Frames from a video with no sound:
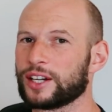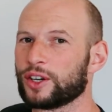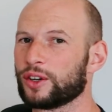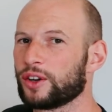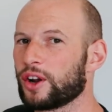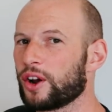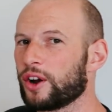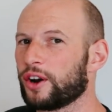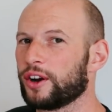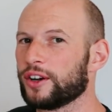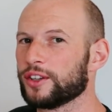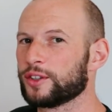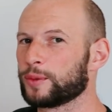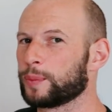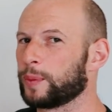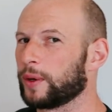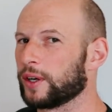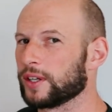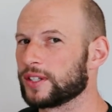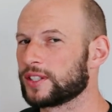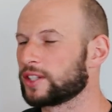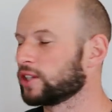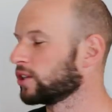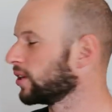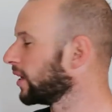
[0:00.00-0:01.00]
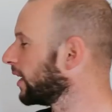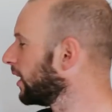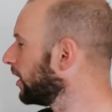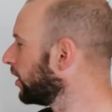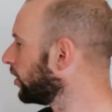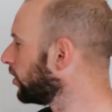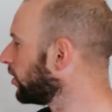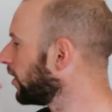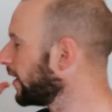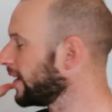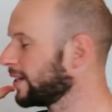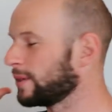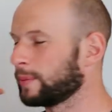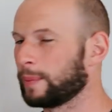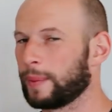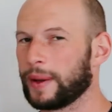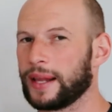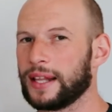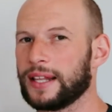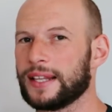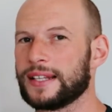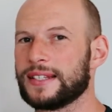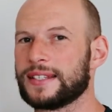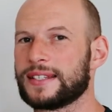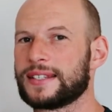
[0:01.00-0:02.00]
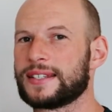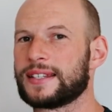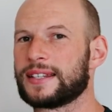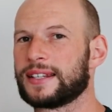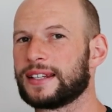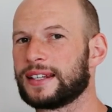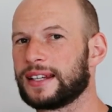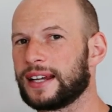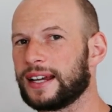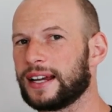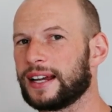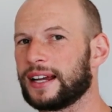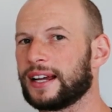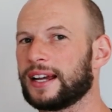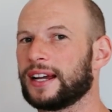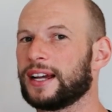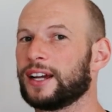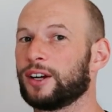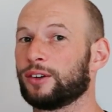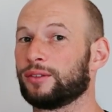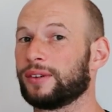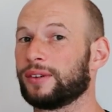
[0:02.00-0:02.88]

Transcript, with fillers: there are no hotspots. You get a nice balanced uh,